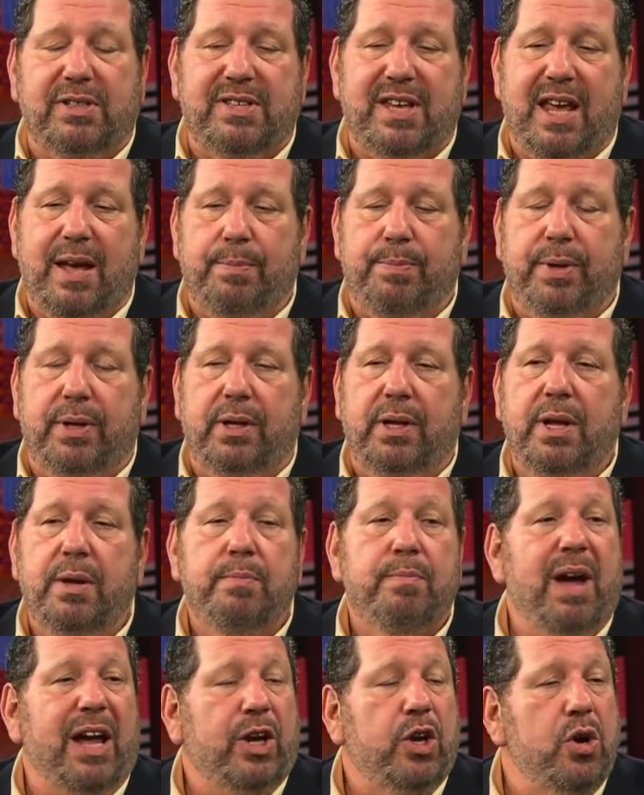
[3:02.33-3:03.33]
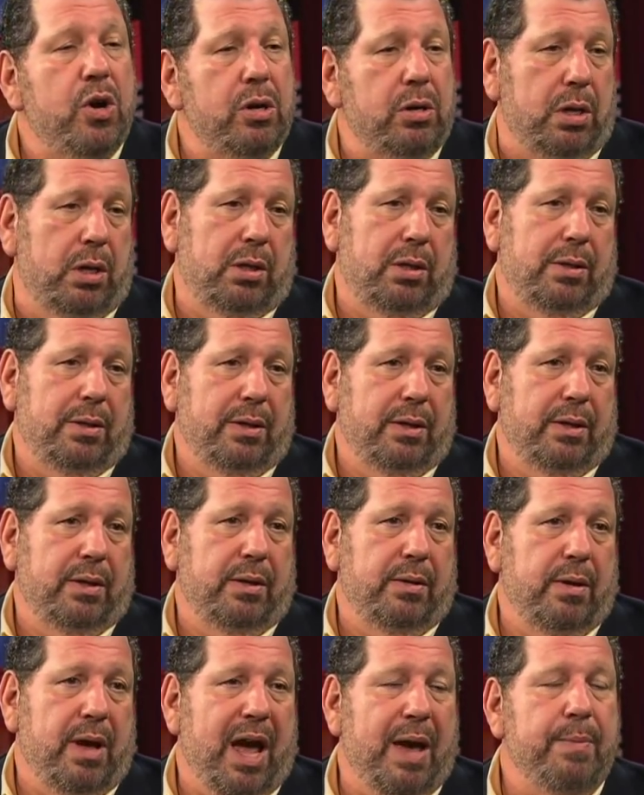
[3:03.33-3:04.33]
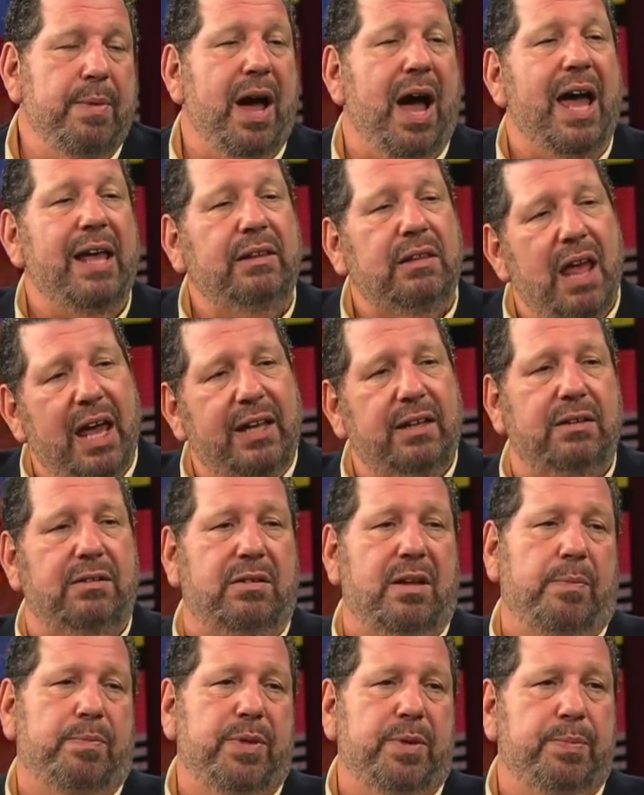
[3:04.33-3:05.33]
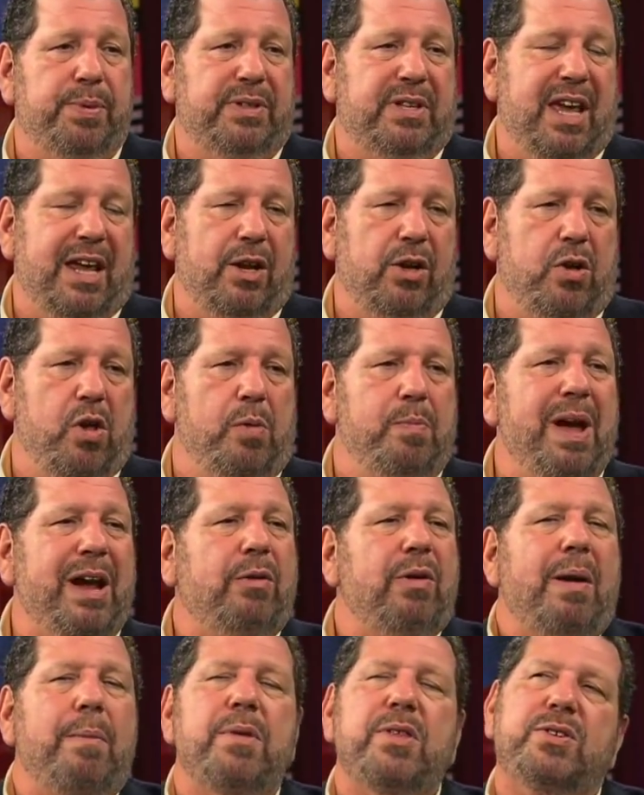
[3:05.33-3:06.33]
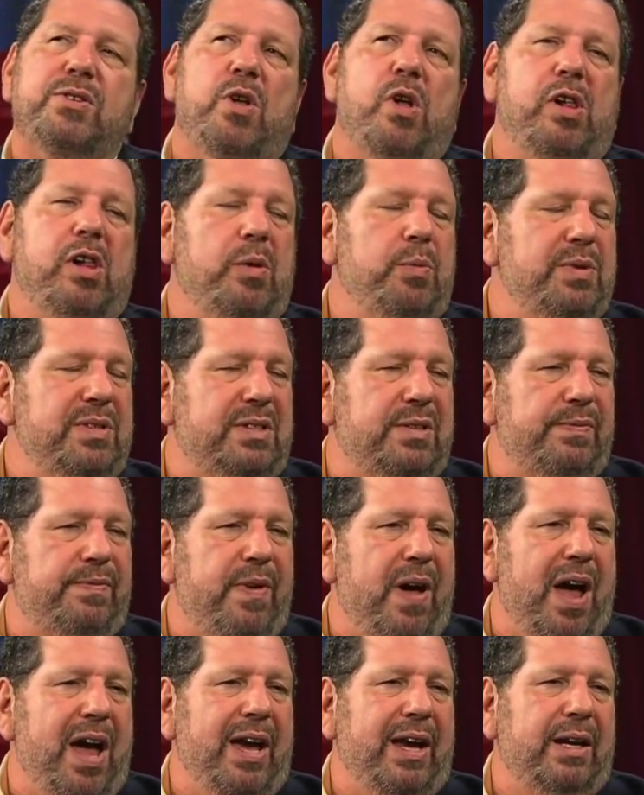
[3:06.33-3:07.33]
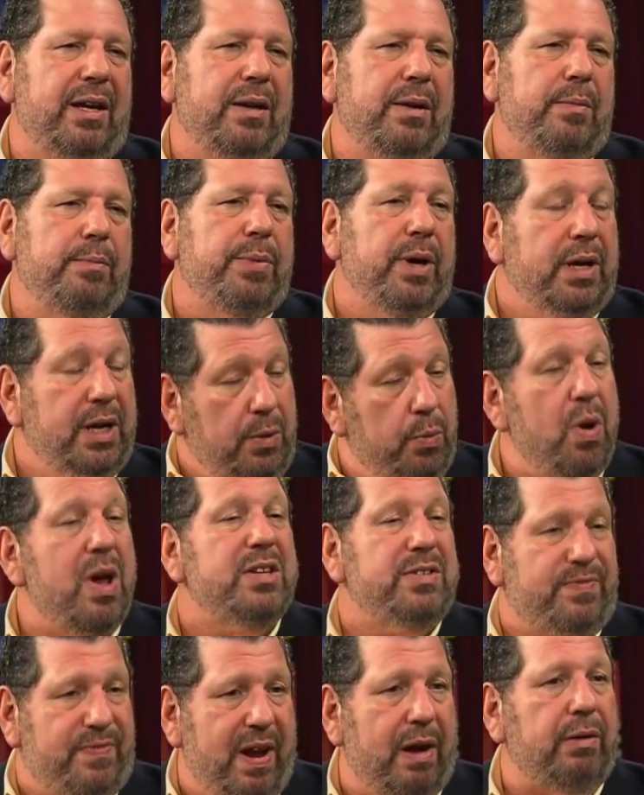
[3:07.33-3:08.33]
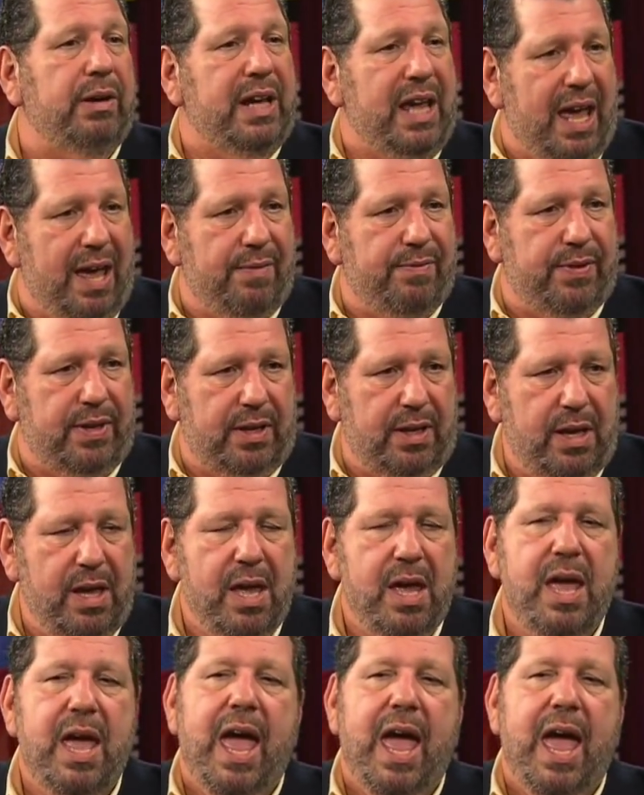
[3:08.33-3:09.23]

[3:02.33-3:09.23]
example, my kugel, I, I lightened up the potato kugel. My grandmother's kugel was divine, but it was very heavy.